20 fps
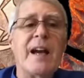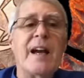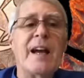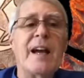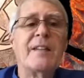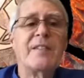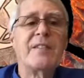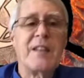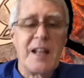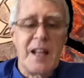
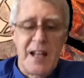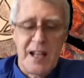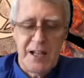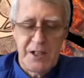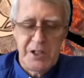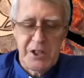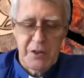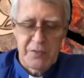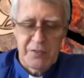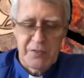At the
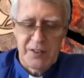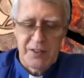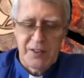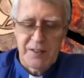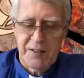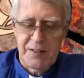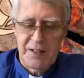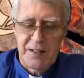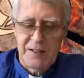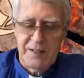age of
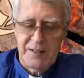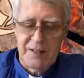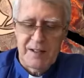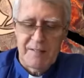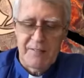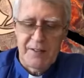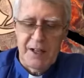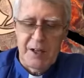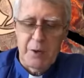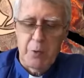
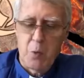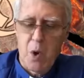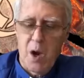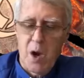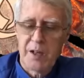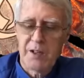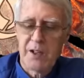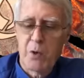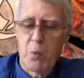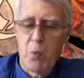67, he
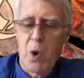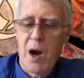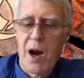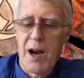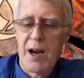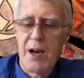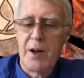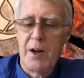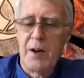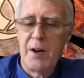walked a
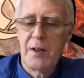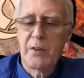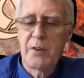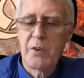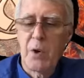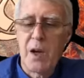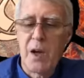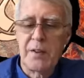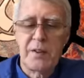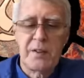wire
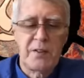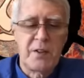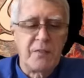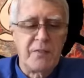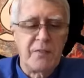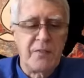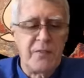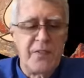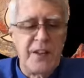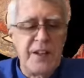across the
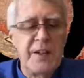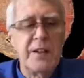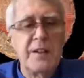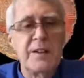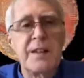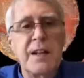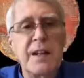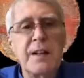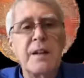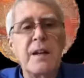
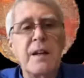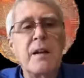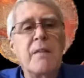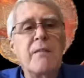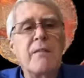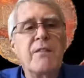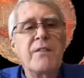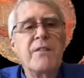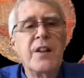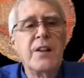field at
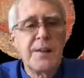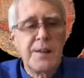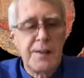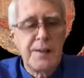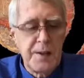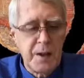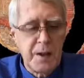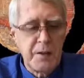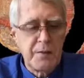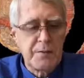
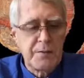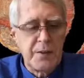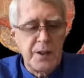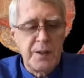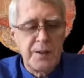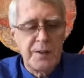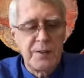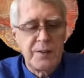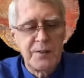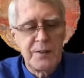
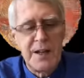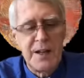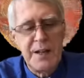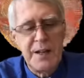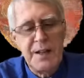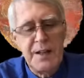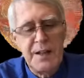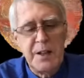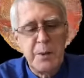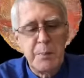Philadelphia
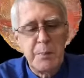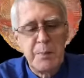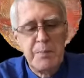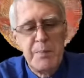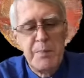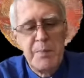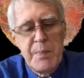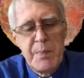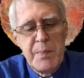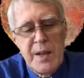Stadium,
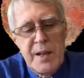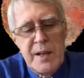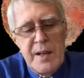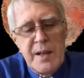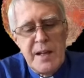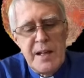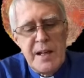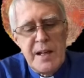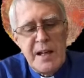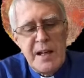
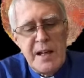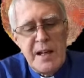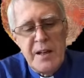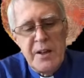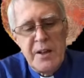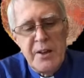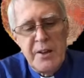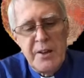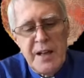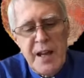
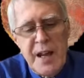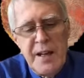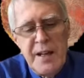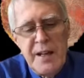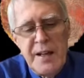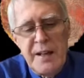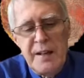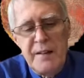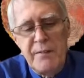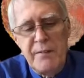
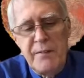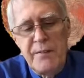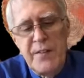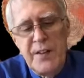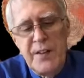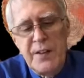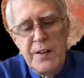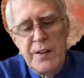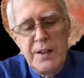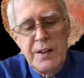entertaining
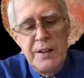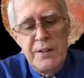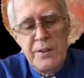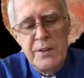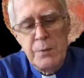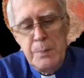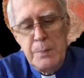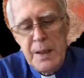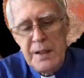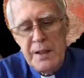
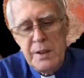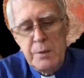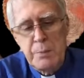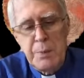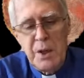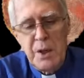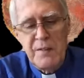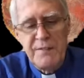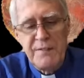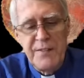Phillies
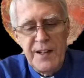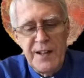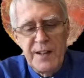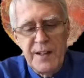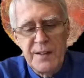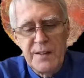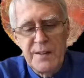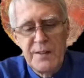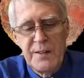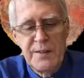baseball
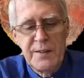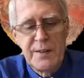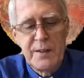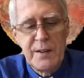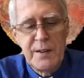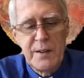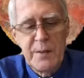fans.